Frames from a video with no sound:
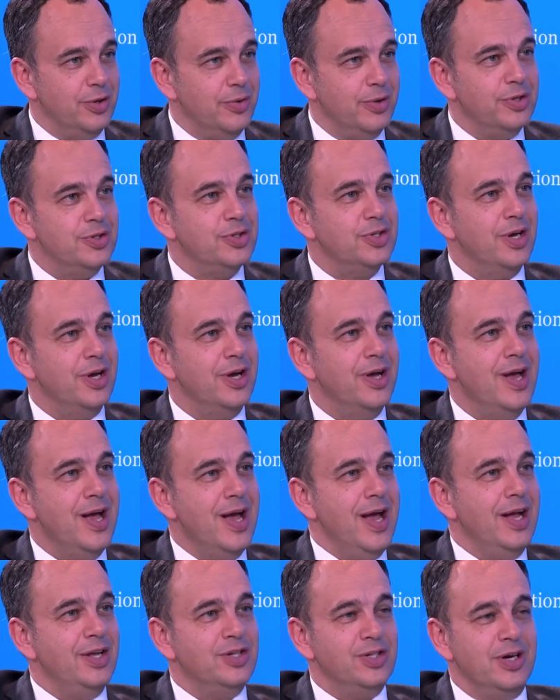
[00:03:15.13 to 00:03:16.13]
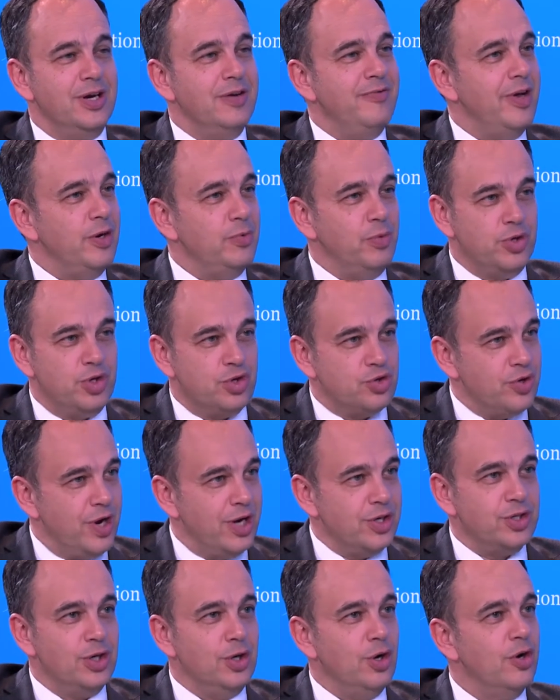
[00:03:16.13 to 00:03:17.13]
It's, uh, it's an event which
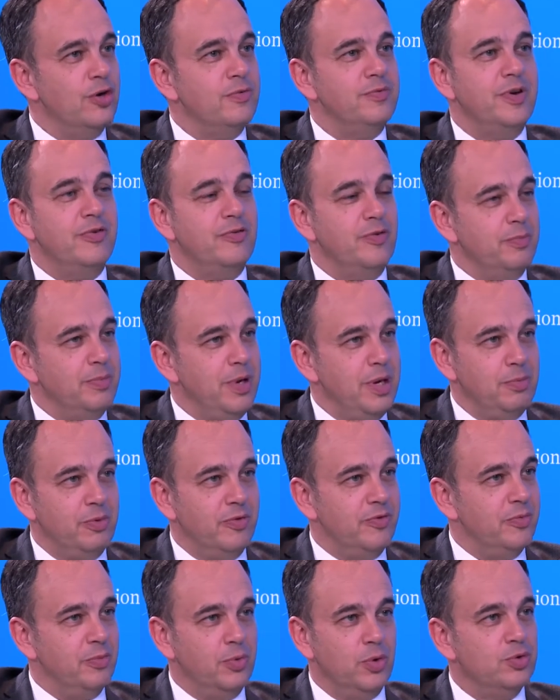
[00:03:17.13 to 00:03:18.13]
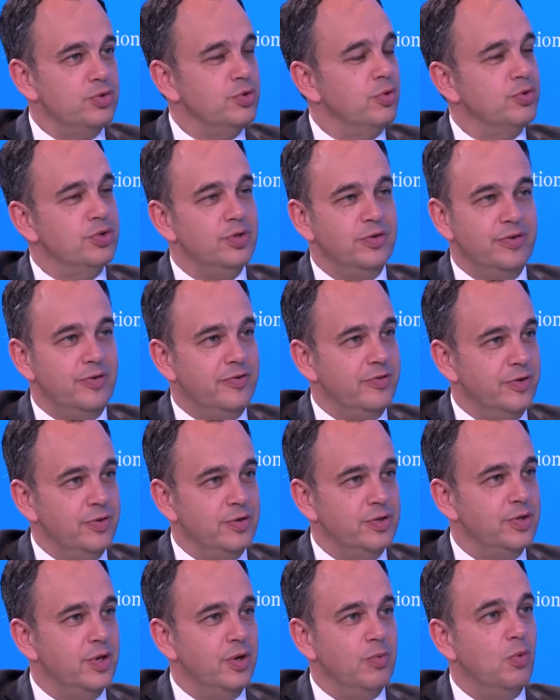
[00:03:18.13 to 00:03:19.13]
attracts a lot of different people from all sorts of
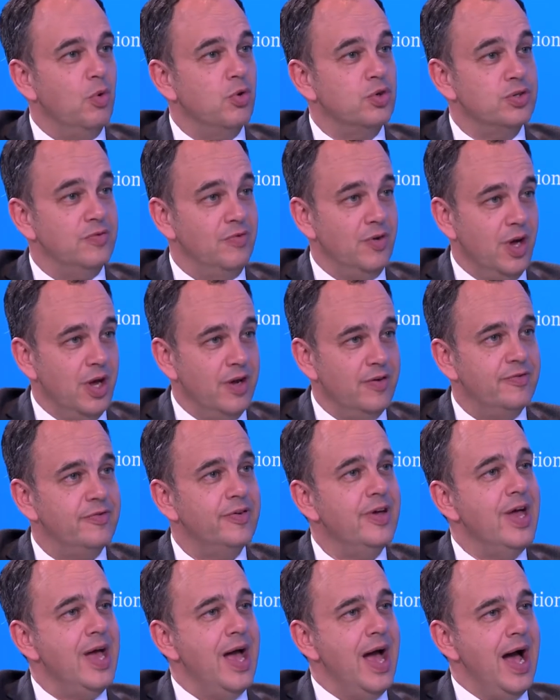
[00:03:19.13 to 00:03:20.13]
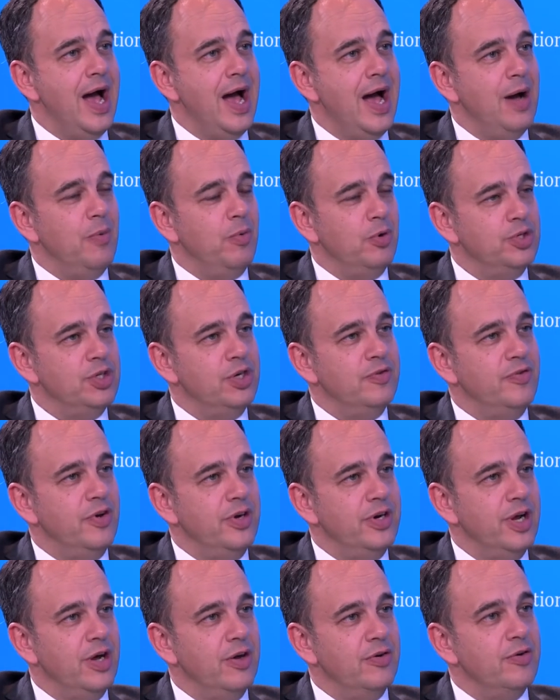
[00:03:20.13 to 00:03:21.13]
different uh, walks of life. I wanted to find
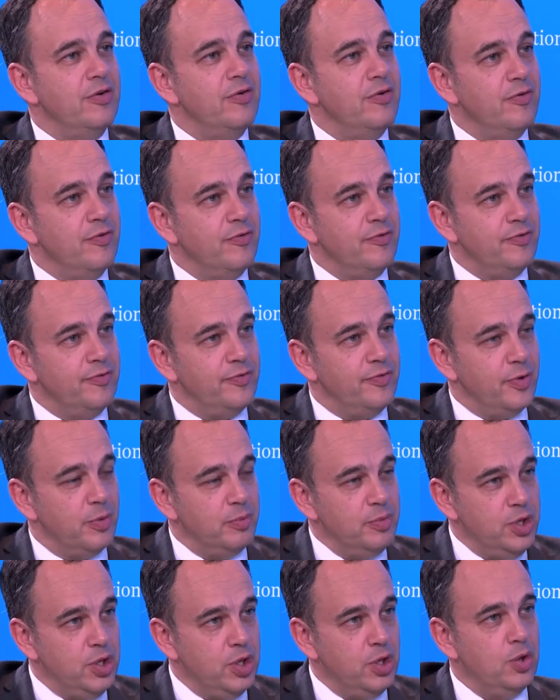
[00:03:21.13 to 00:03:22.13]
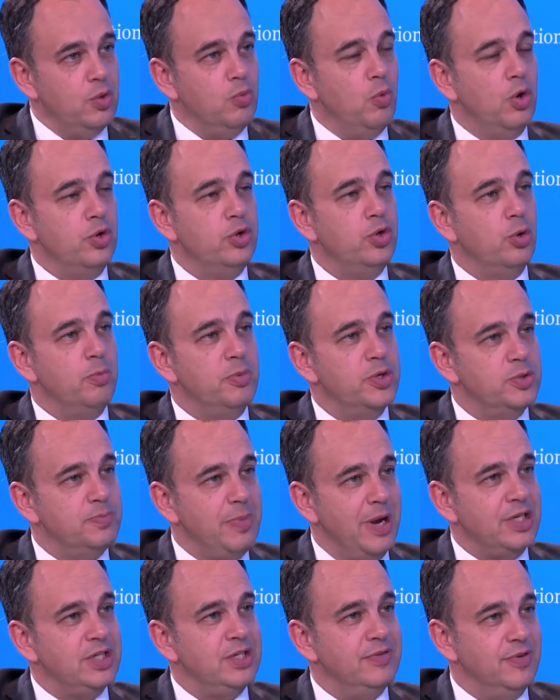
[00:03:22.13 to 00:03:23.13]
out from you what your
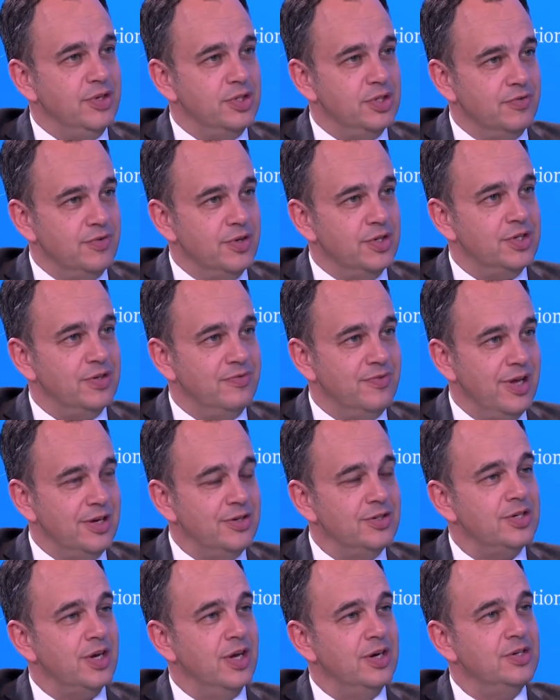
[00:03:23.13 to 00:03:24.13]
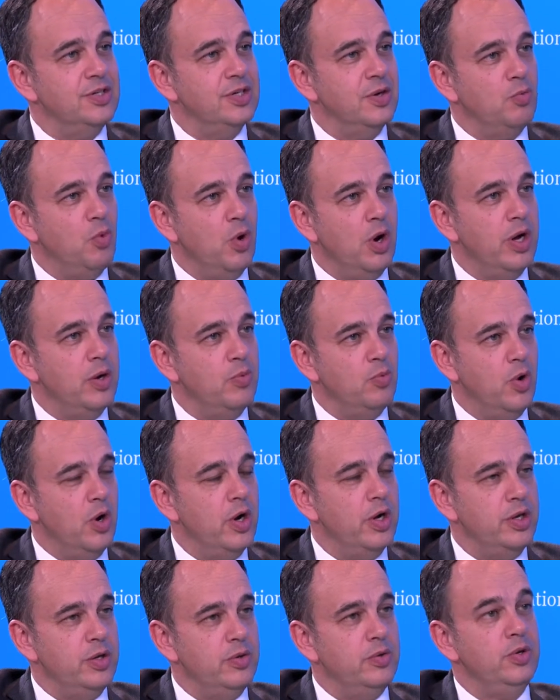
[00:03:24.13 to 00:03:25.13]
perspective is of this event and uh, why,
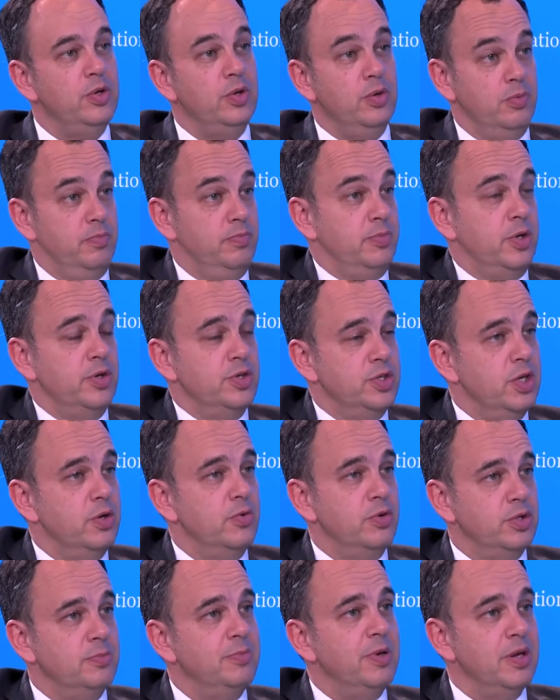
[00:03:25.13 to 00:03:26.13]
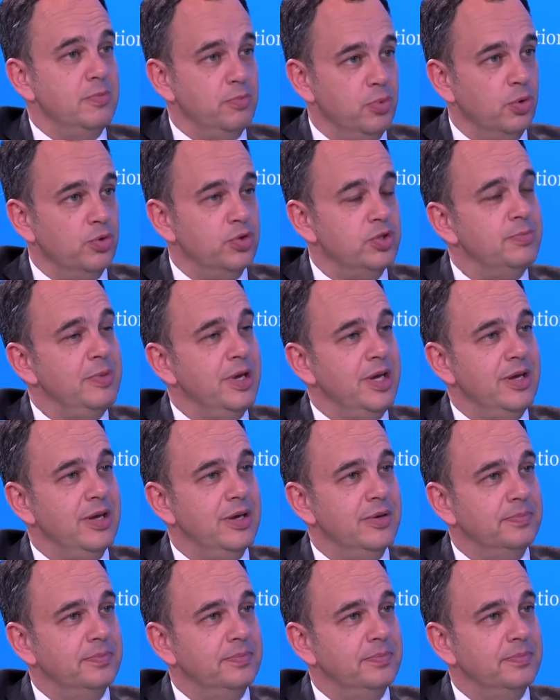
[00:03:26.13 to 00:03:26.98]
why you consider it to be important to be here.